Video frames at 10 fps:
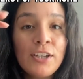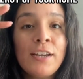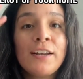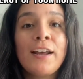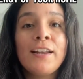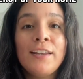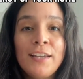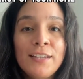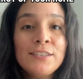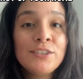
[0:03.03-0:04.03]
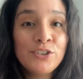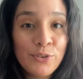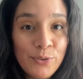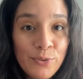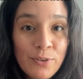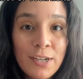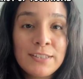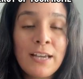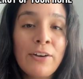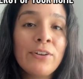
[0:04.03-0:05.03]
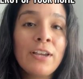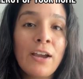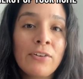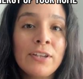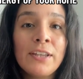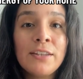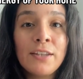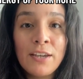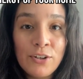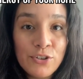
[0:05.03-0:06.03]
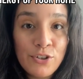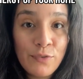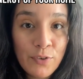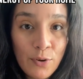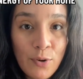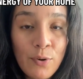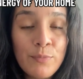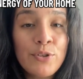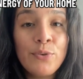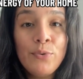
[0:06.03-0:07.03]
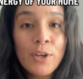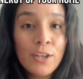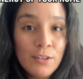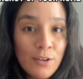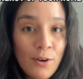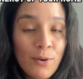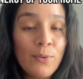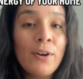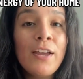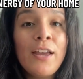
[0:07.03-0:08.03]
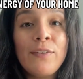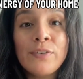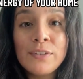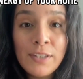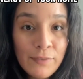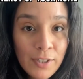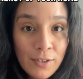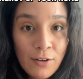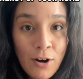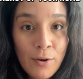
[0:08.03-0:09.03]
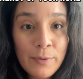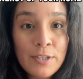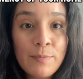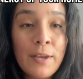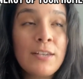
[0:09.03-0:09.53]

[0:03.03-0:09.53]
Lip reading: and I need to show you guys how to calculate the energy of your home so you can know if you're living in a karmic space,